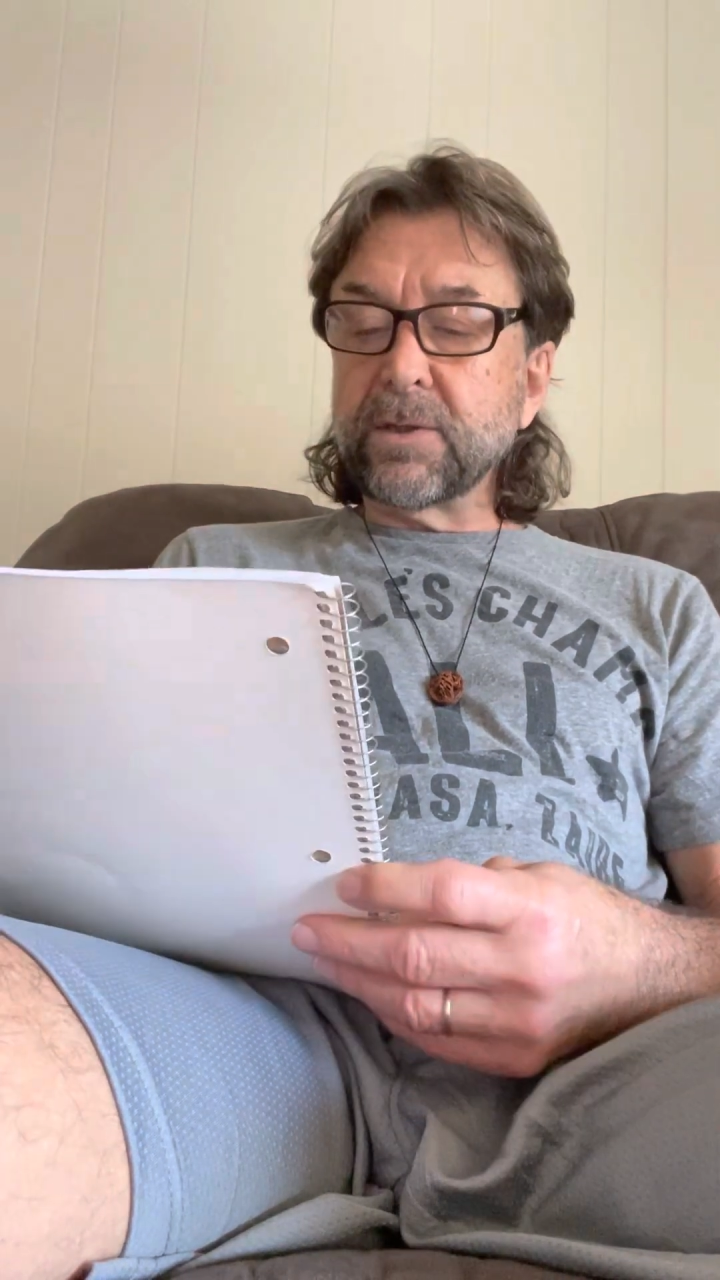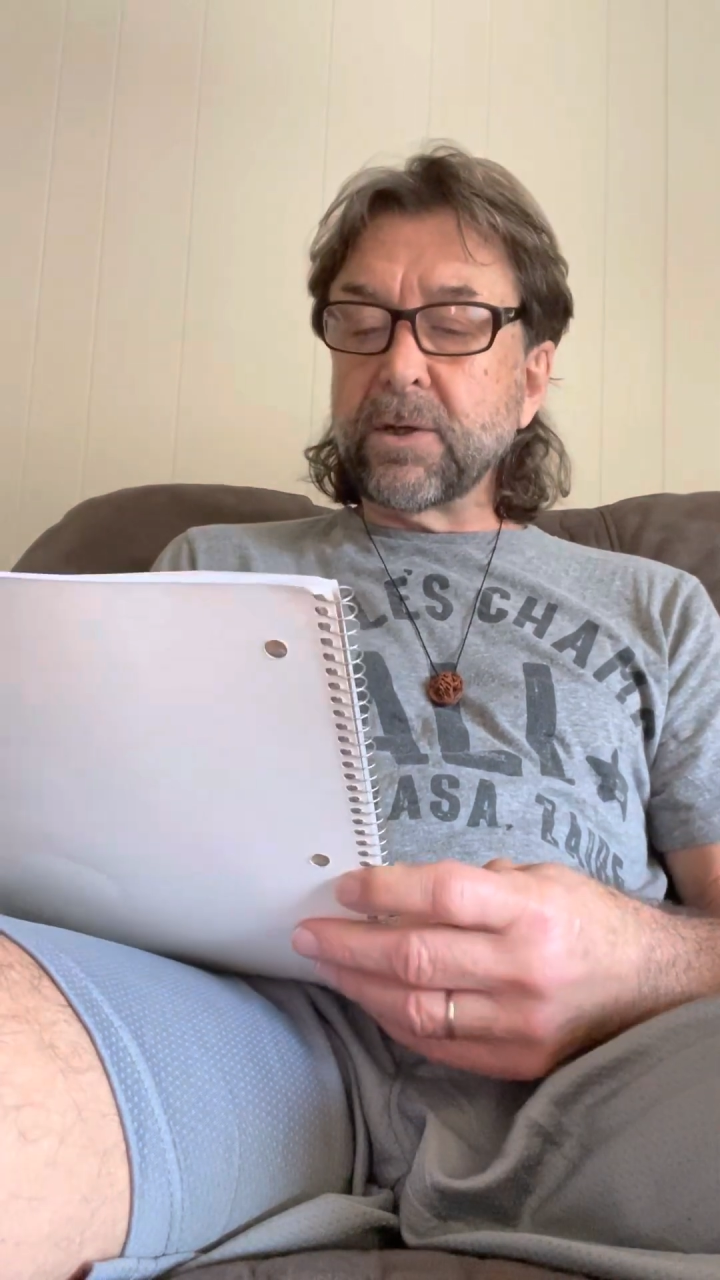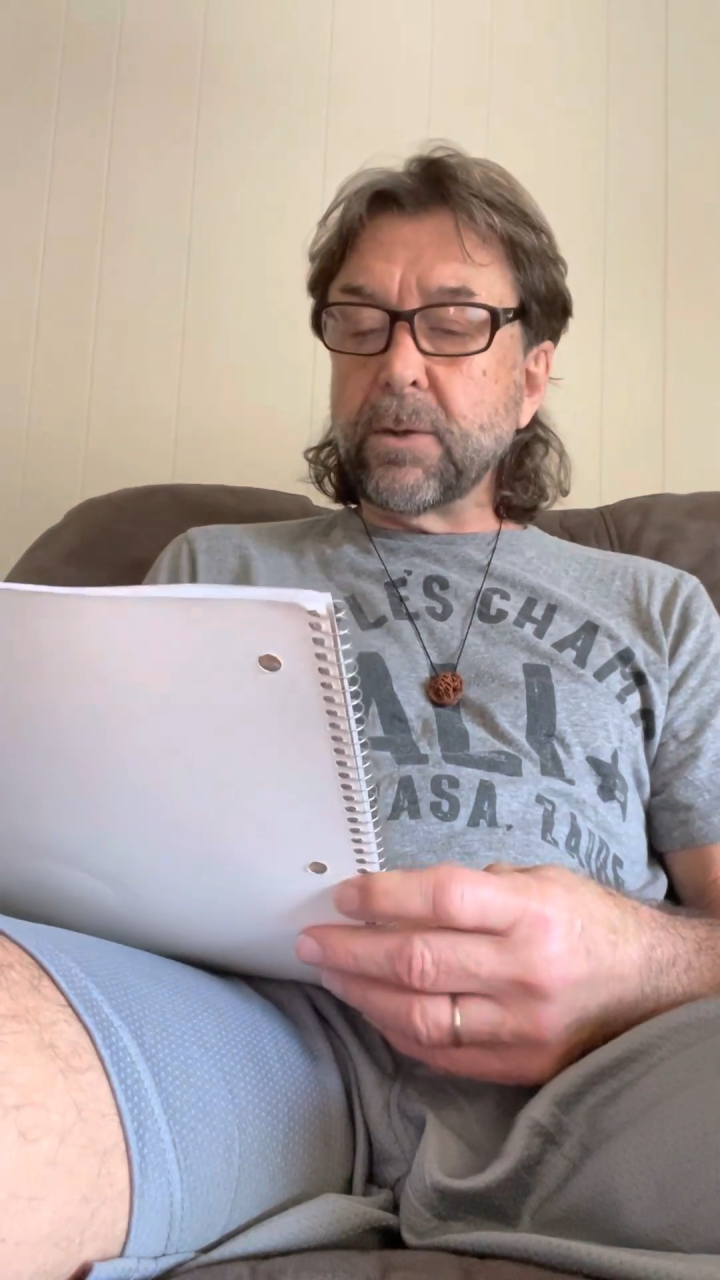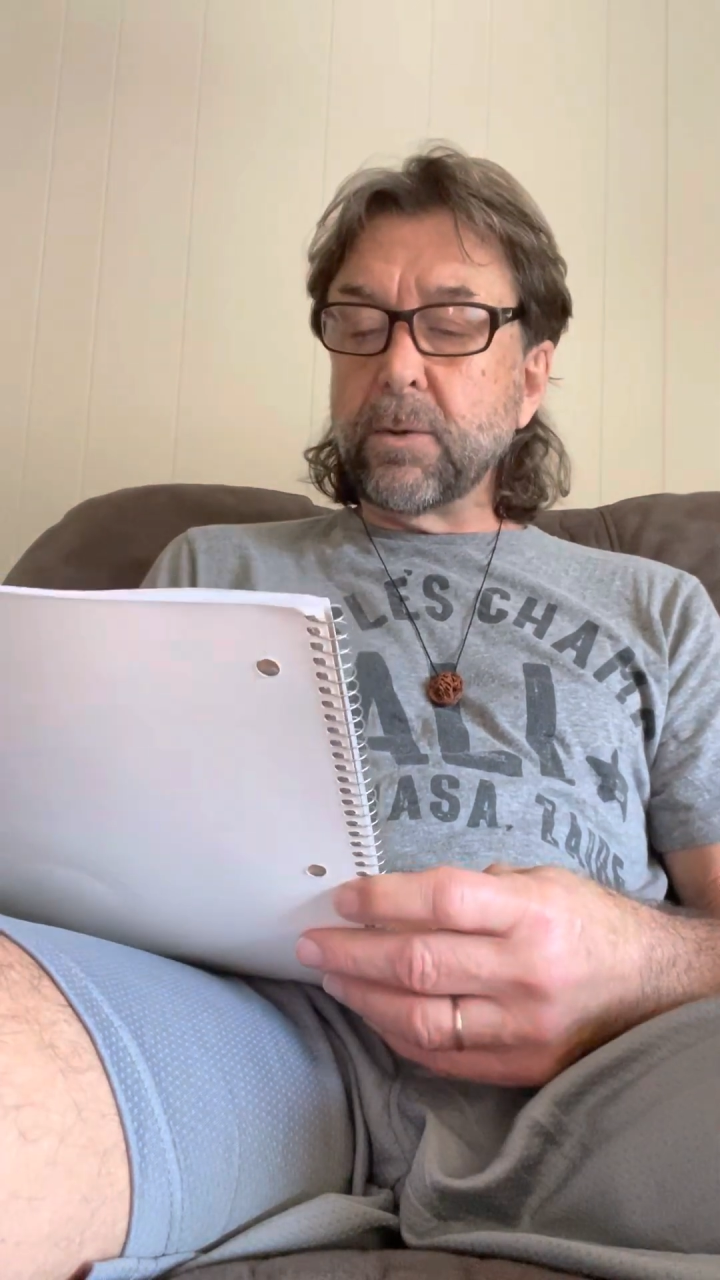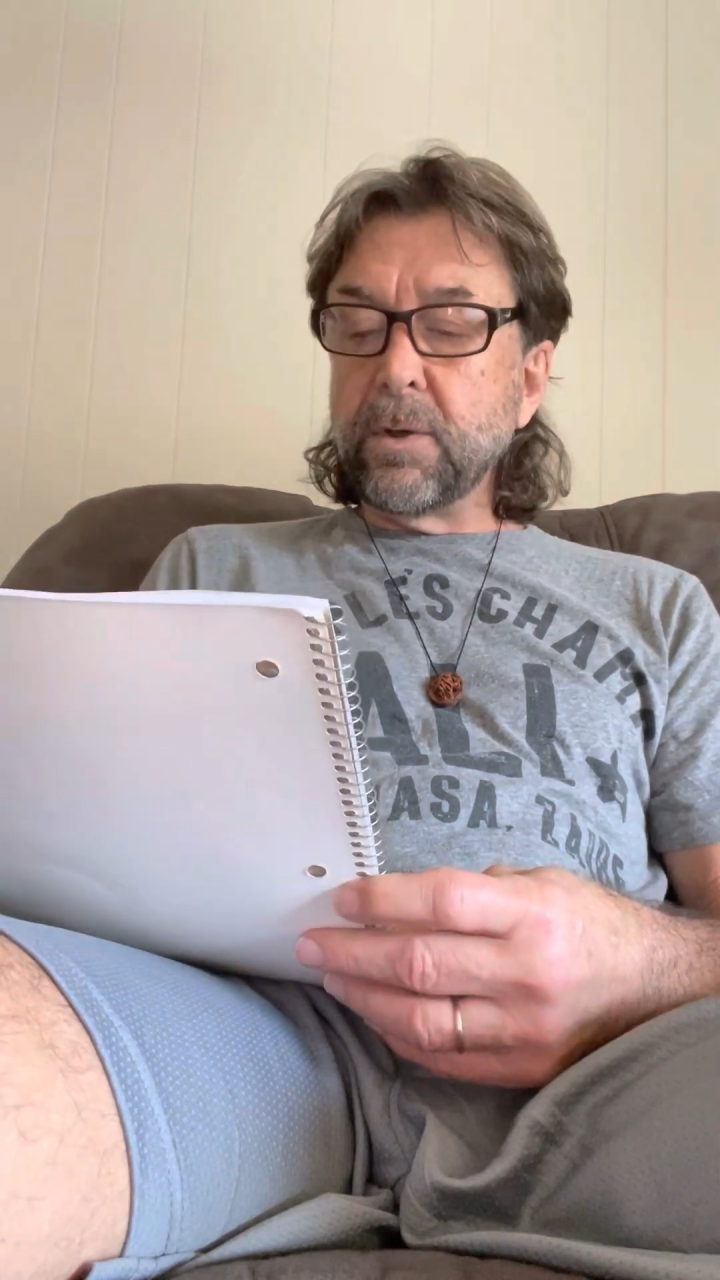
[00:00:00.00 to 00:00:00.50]

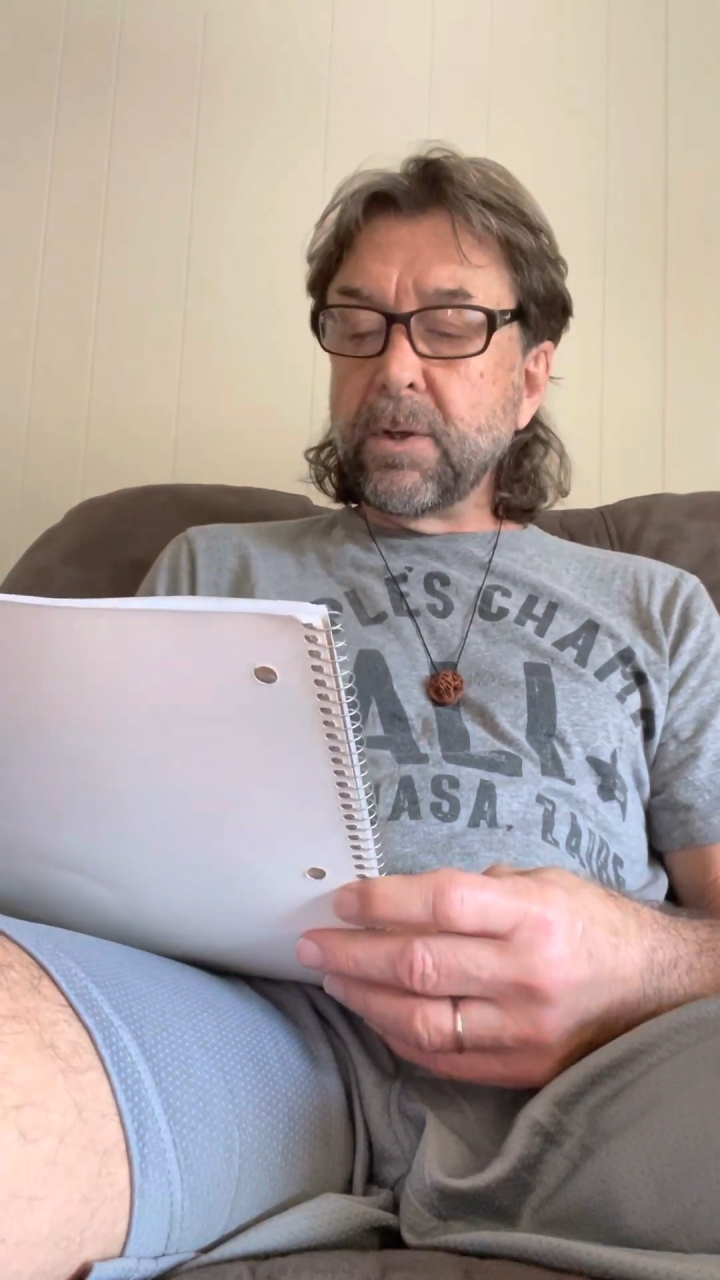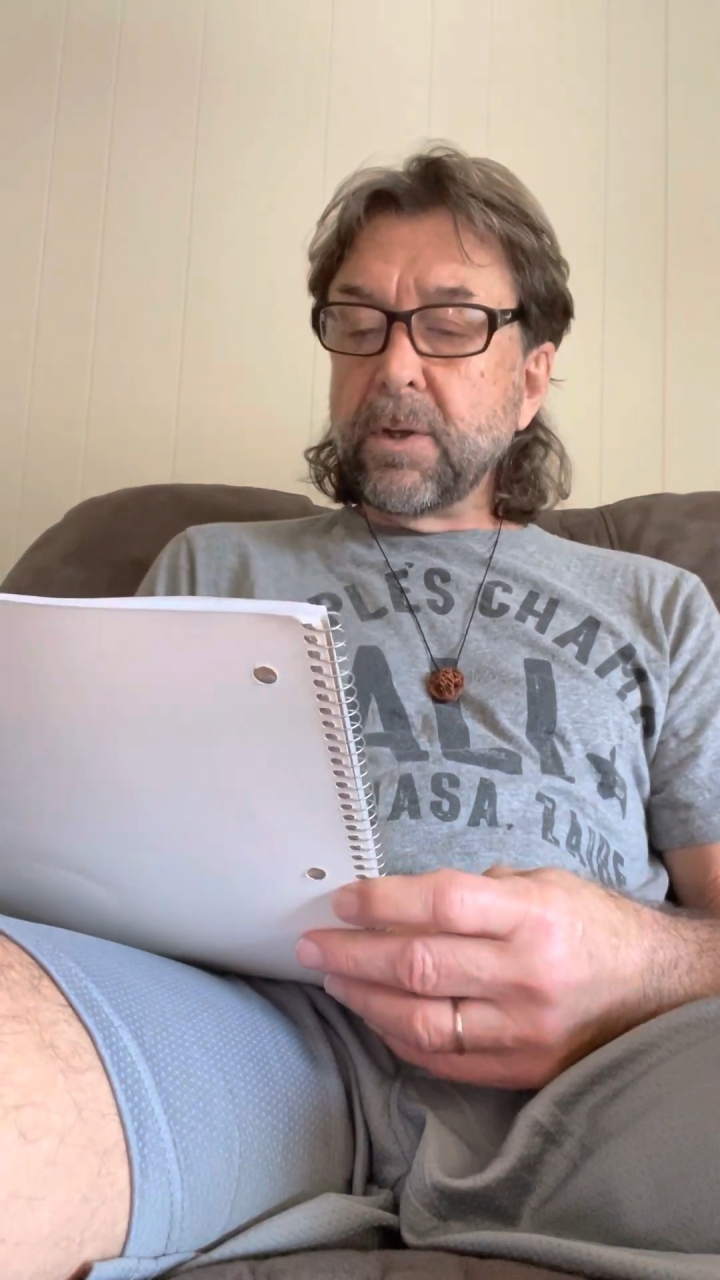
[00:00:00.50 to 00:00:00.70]
So,